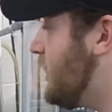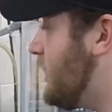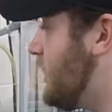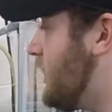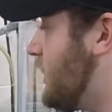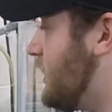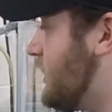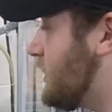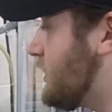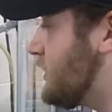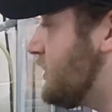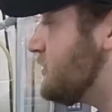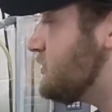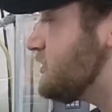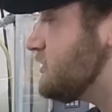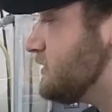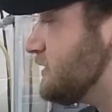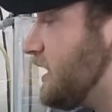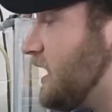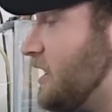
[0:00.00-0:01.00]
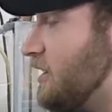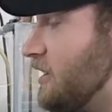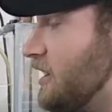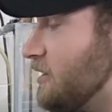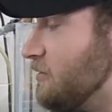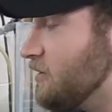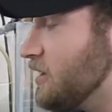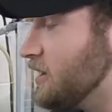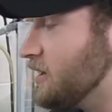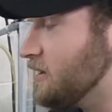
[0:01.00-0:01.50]
Uh, I go now
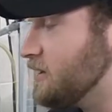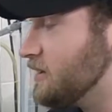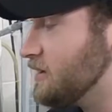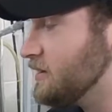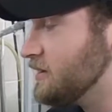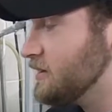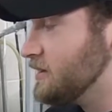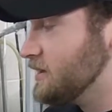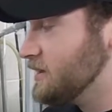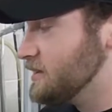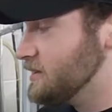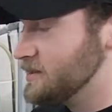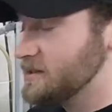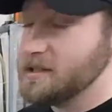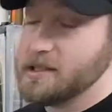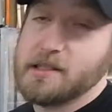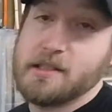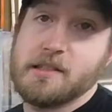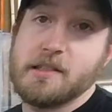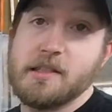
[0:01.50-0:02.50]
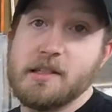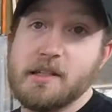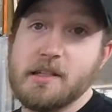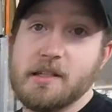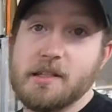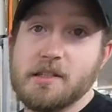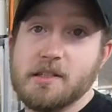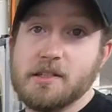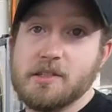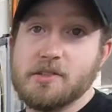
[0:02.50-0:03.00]
I run 16
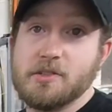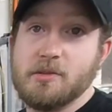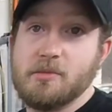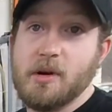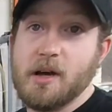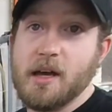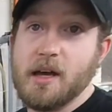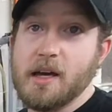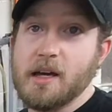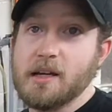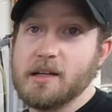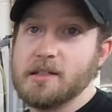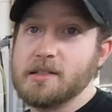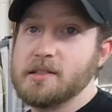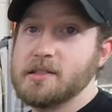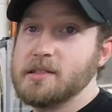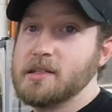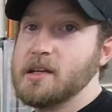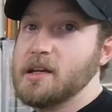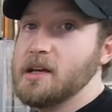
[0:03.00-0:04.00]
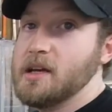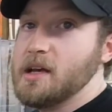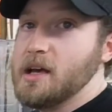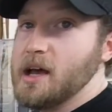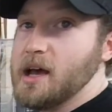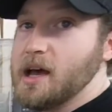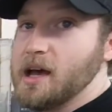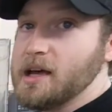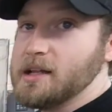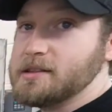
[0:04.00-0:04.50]
inches on my X
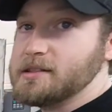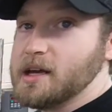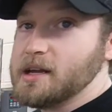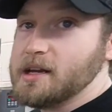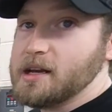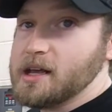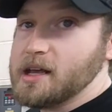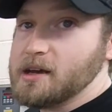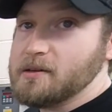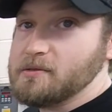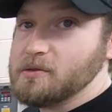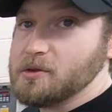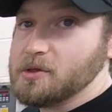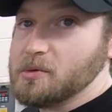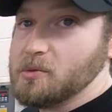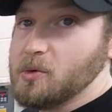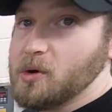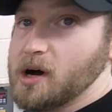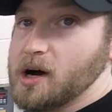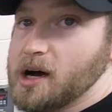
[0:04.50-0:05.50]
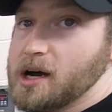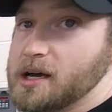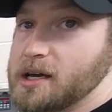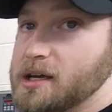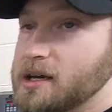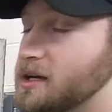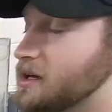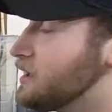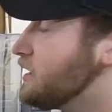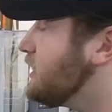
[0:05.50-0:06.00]
and 10 and a half on the
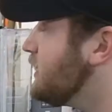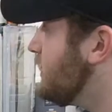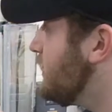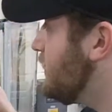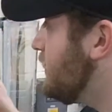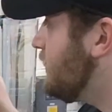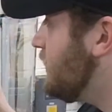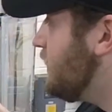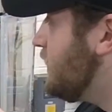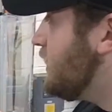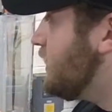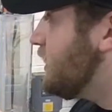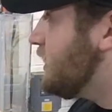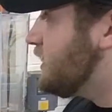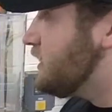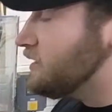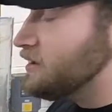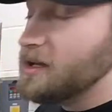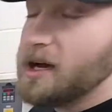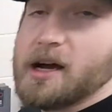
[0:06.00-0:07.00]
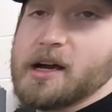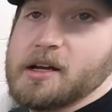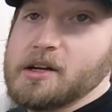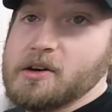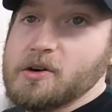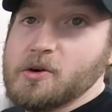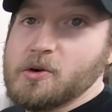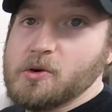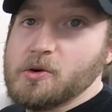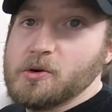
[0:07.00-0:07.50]
Y, nine
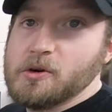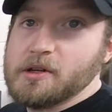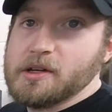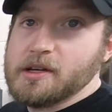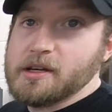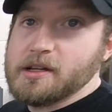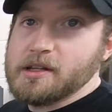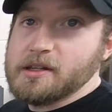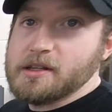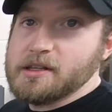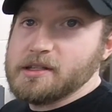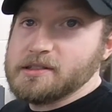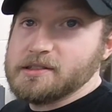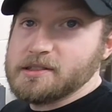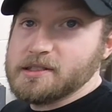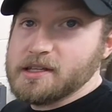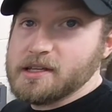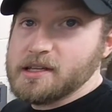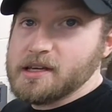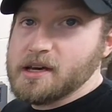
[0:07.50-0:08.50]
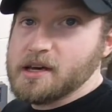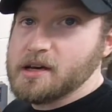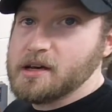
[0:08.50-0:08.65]
on the Z.